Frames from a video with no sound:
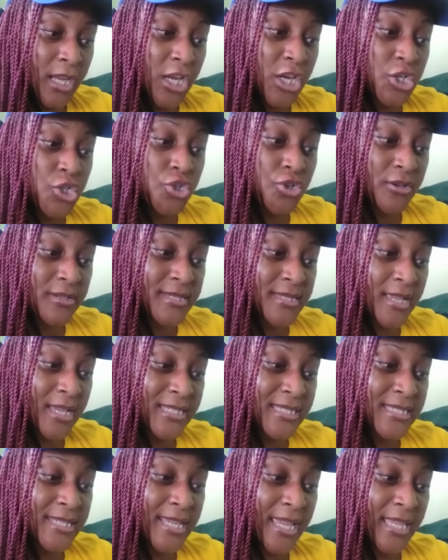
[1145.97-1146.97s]
He does
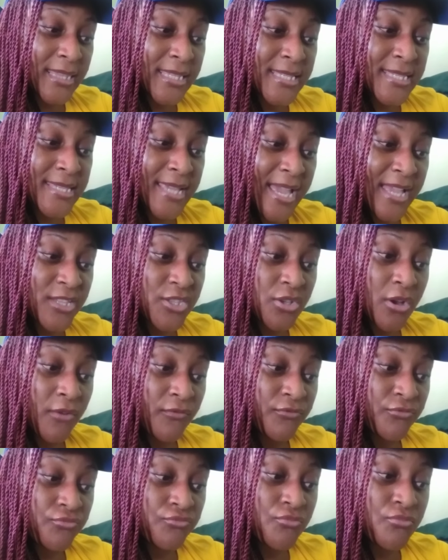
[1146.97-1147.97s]
not take the sides
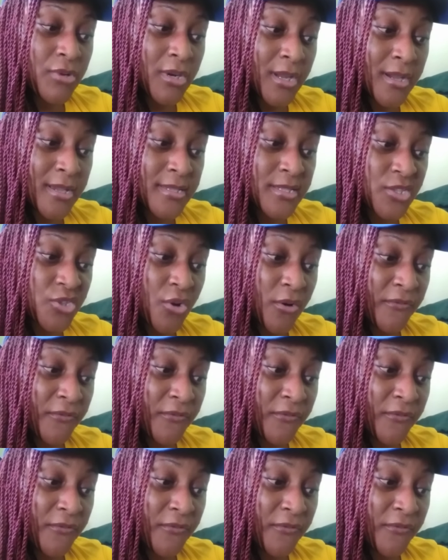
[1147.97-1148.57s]
of rulers